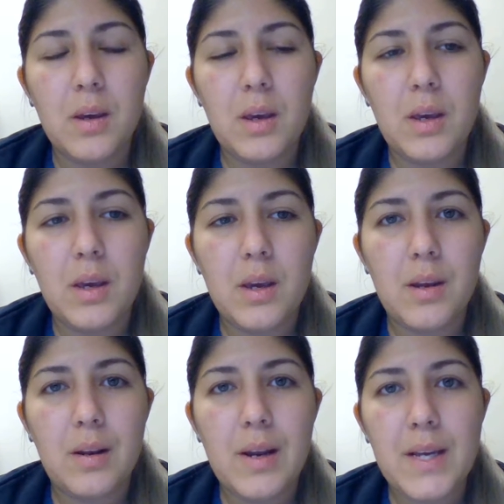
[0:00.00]

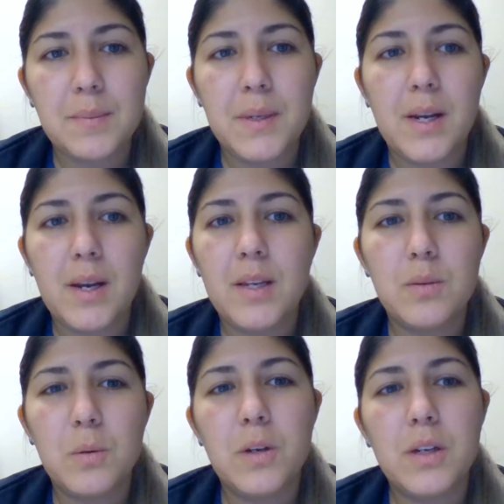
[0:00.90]
And last but not
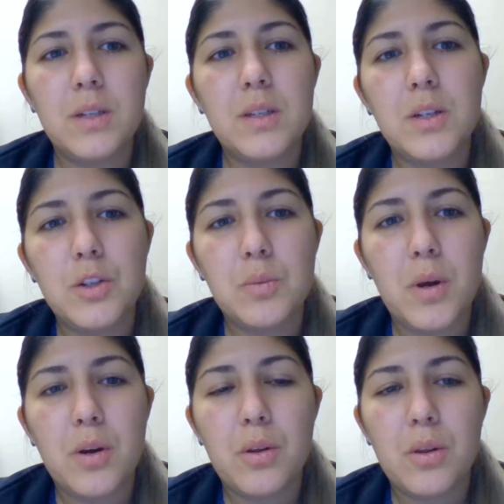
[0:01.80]
least, we're going to continue to
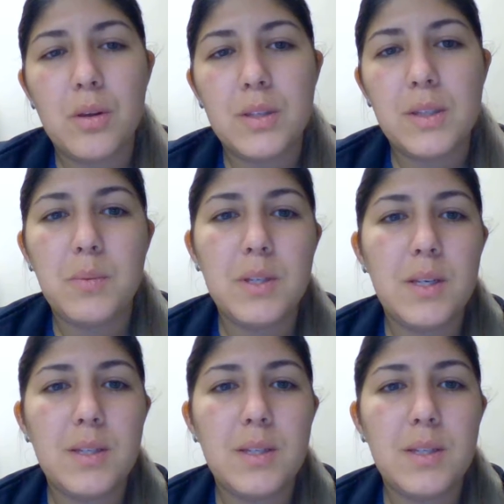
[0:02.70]
monitor the CBC,